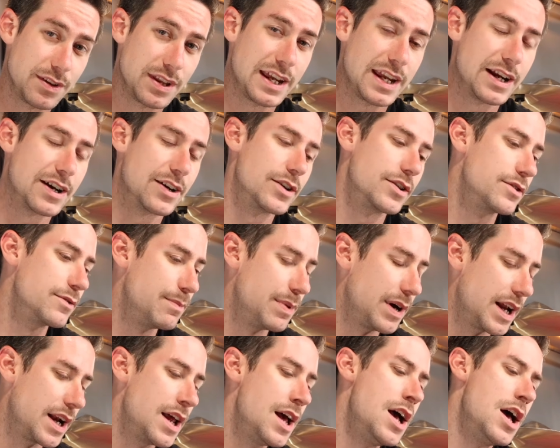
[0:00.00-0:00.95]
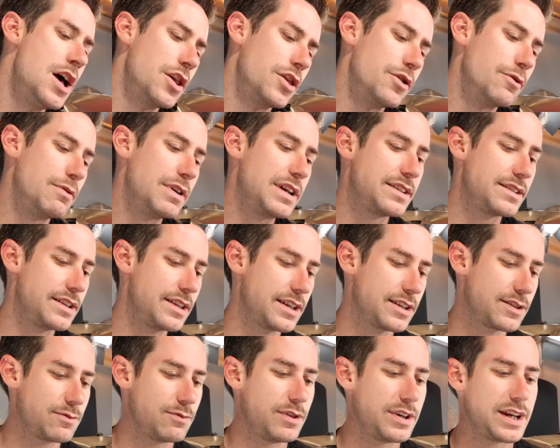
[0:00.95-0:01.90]
the years, but the reason
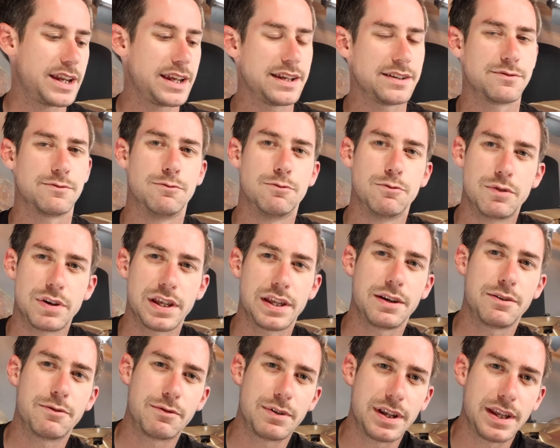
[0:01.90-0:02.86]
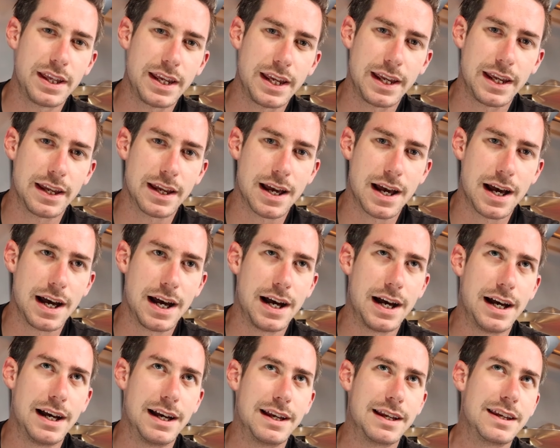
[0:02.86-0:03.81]
this one is really
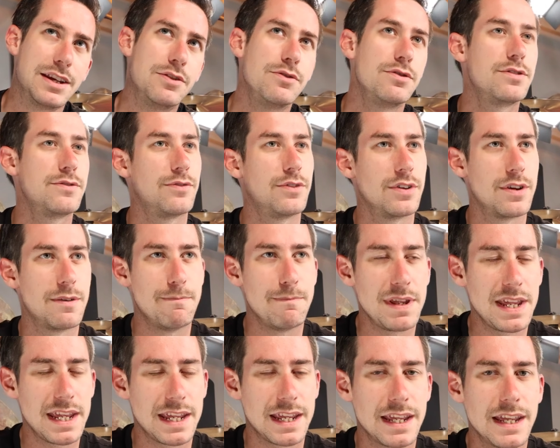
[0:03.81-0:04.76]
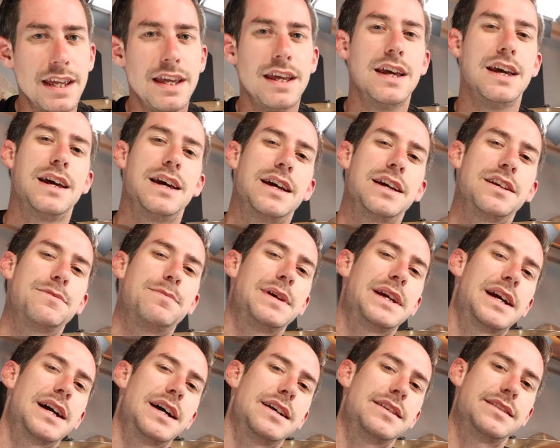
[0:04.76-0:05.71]
useful to me is
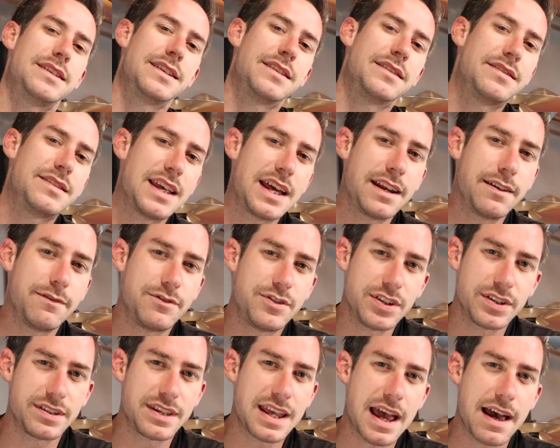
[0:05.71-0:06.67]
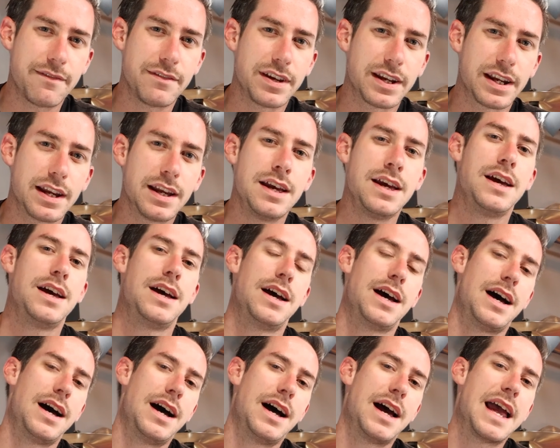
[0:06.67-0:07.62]
because instead of just having
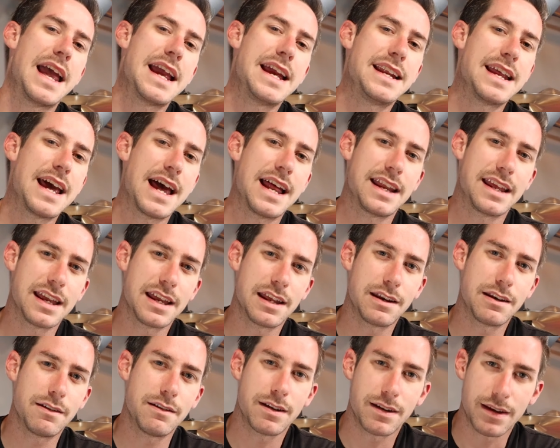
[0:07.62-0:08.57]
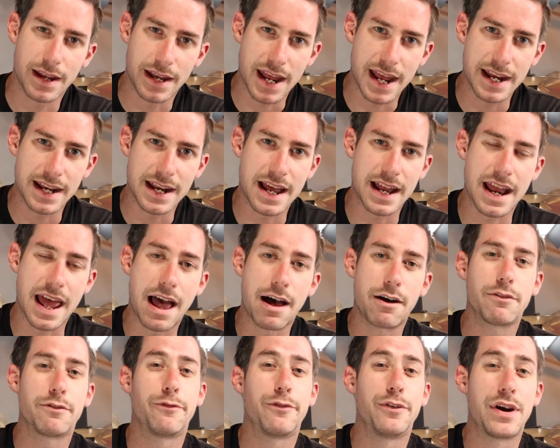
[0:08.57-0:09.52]
ADAT in and ADAT
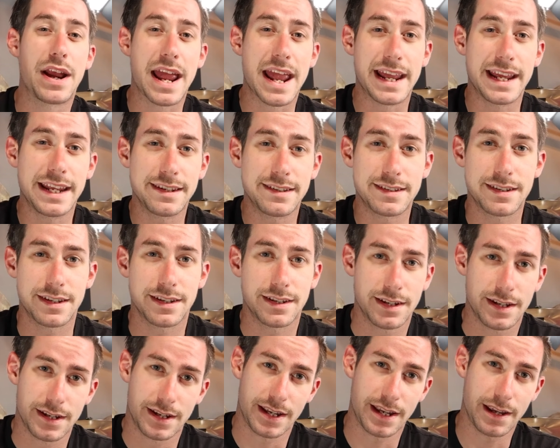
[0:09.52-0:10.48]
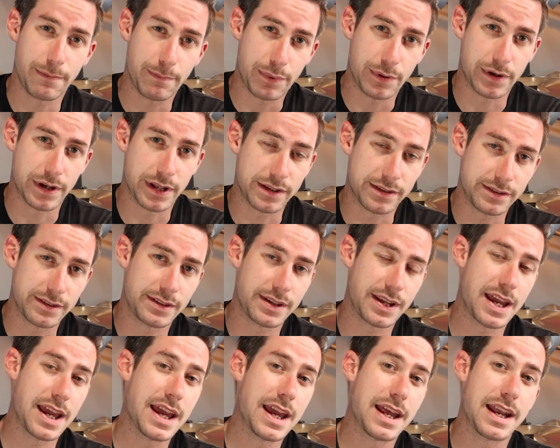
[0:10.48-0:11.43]
out for 8 inputs
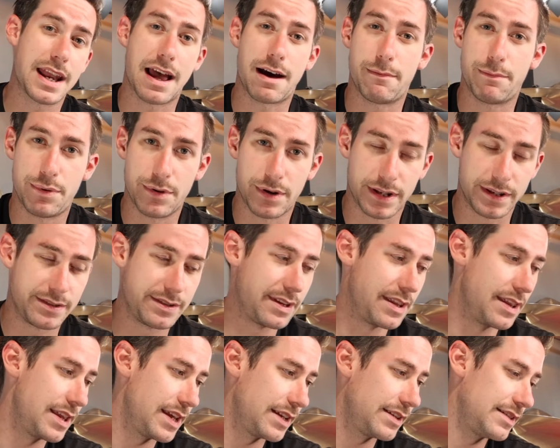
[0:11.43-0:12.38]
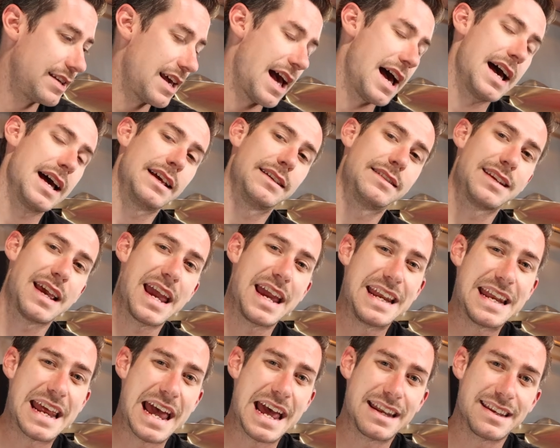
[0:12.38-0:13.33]
and outputs, this has
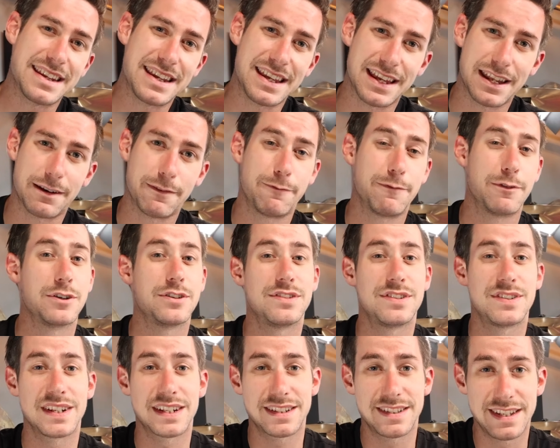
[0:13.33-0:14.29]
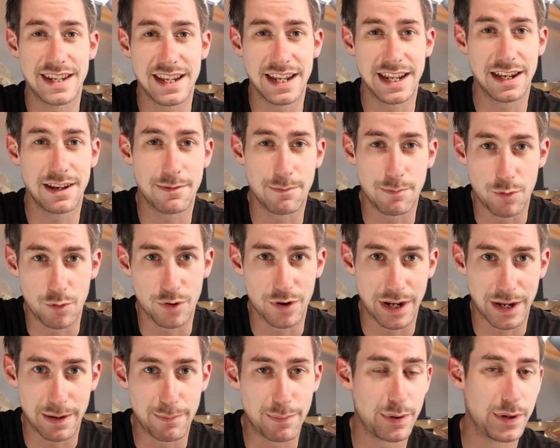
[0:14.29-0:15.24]
ADAT in for 16 more
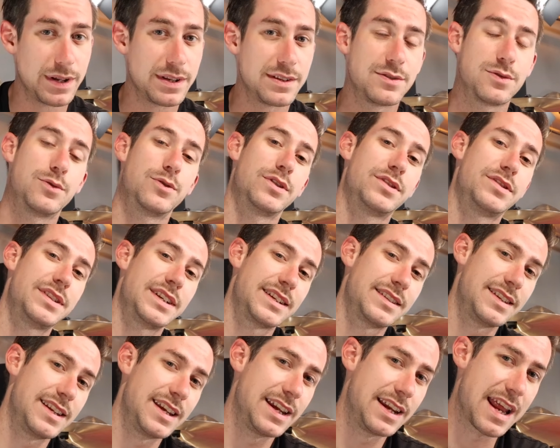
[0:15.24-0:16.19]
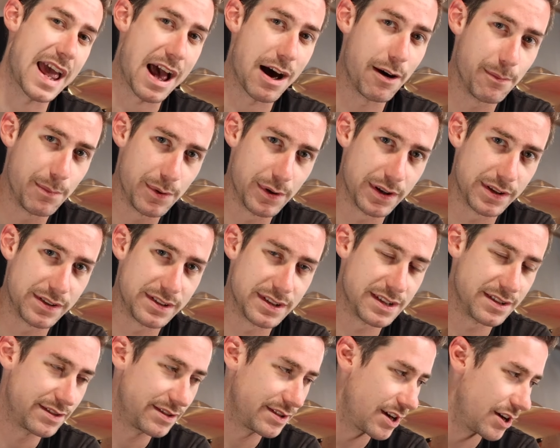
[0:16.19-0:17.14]
inputs or 16 outputs.
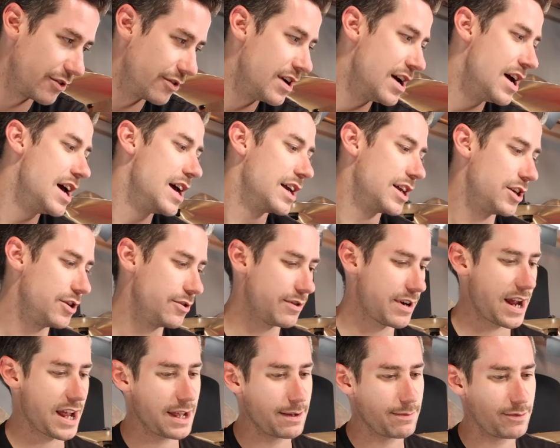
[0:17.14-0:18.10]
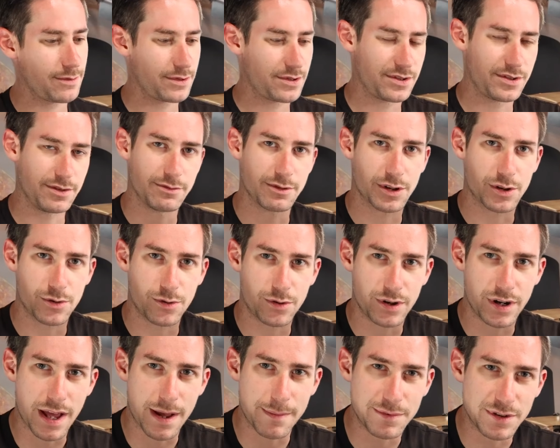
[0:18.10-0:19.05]
And so you are able to
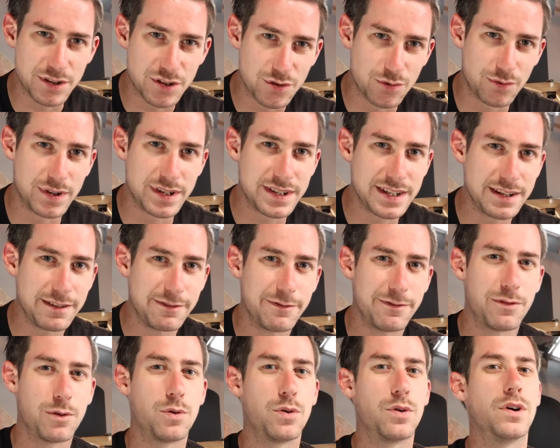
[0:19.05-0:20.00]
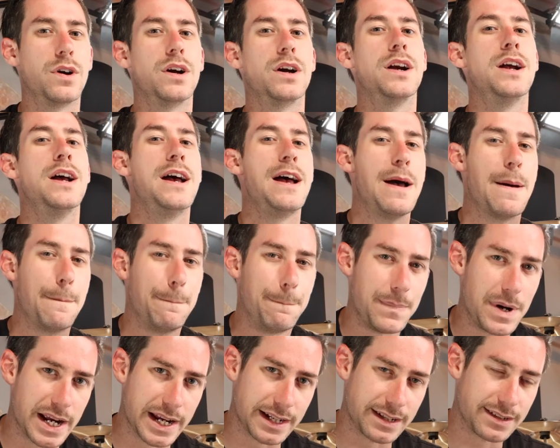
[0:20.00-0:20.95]
record up to 24
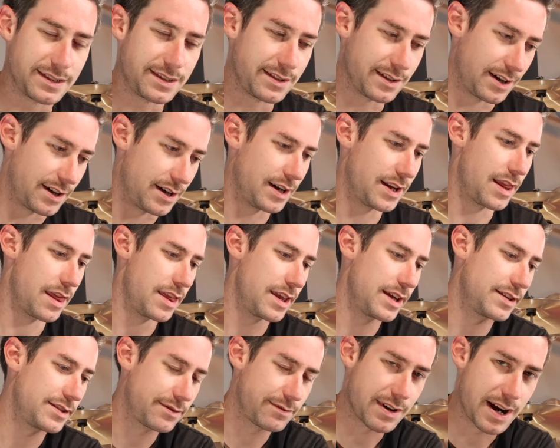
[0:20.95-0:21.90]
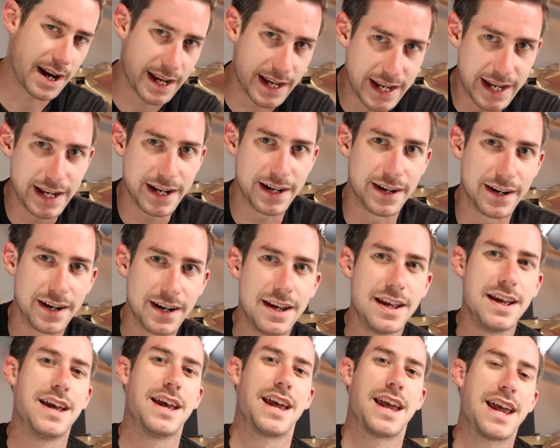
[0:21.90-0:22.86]
mics on this right here.
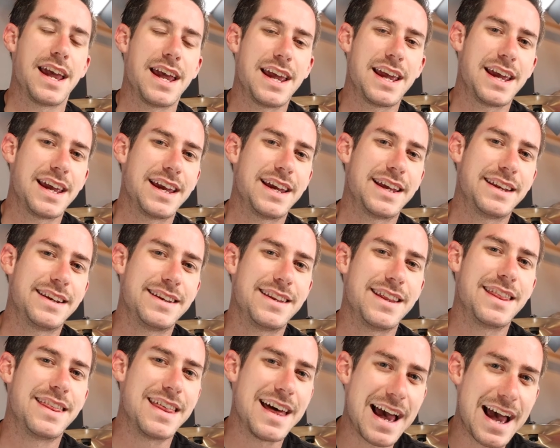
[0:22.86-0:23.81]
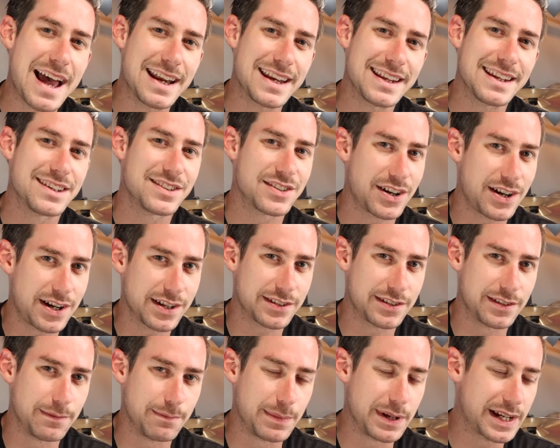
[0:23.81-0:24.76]
And that is
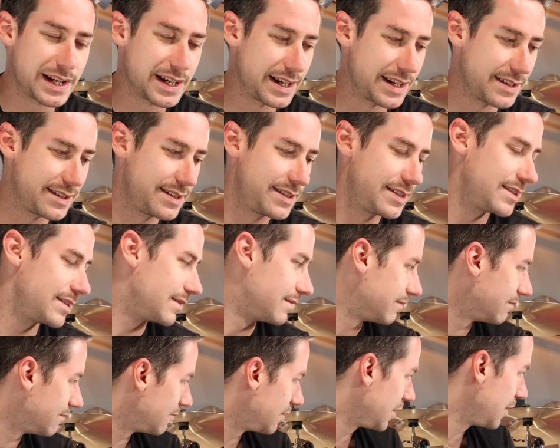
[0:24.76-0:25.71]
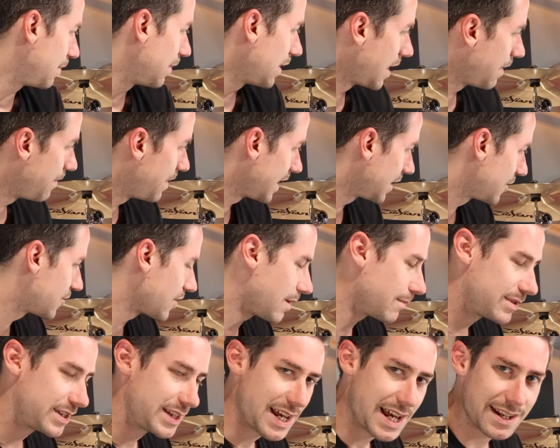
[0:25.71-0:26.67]
awesome because when you play big drum
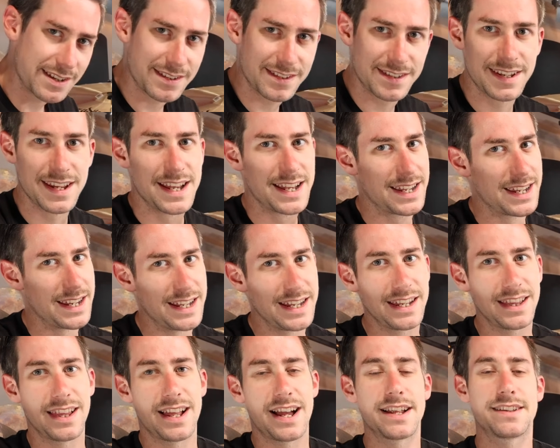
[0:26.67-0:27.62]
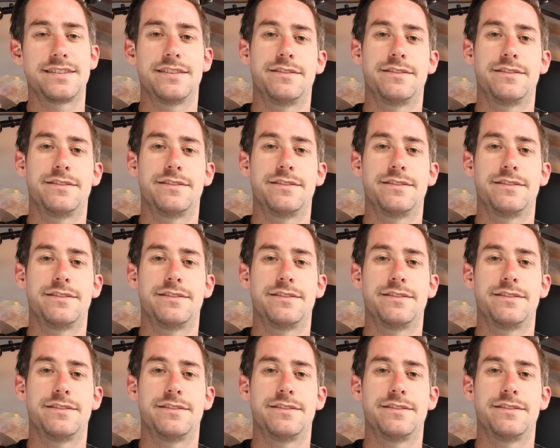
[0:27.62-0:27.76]
sets, you need lots